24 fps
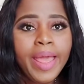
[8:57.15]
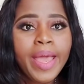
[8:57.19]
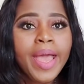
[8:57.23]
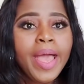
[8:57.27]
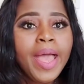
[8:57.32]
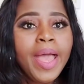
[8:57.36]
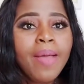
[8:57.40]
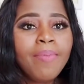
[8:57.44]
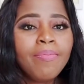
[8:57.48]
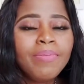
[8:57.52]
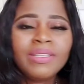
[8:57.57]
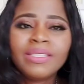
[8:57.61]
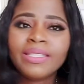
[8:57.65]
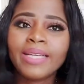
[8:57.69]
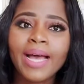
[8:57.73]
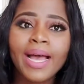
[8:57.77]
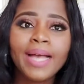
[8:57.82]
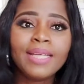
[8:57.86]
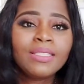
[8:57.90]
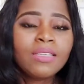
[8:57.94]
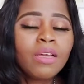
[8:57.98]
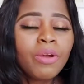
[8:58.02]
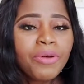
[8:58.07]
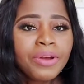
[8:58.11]
And
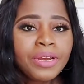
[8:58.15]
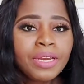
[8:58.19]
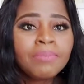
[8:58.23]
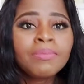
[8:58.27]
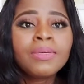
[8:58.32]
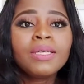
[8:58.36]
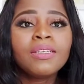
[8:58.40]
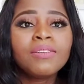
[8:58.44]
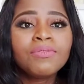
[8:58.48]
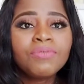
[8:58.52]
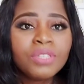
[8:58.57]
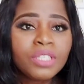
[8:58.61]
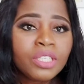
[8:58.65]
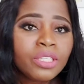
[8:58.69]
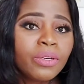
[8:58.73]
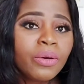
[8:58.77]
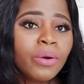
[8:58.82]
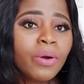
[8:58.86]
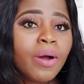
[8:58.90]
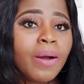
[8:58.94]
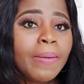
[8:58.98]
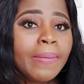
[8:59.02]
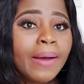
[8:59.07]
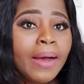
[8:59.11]
besides, I already made a
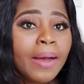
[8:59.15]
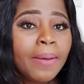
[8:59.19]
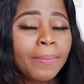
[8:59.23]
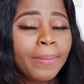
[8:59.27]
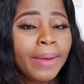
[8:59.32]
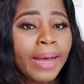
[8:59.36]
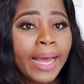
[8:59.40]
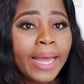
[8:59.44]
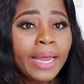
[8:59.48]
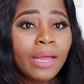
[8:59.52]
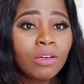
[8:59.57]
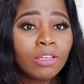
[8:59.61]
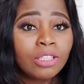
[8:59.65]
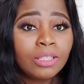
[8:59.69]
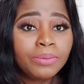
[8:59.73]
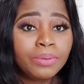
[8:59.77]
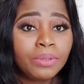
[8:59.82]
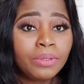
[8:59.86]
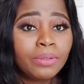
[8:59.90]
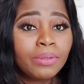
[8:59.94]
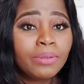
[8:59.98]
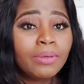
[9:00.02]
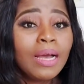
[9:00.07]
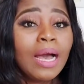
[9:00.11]
video about my
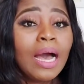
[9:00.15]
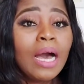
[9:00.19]
Ausbildung,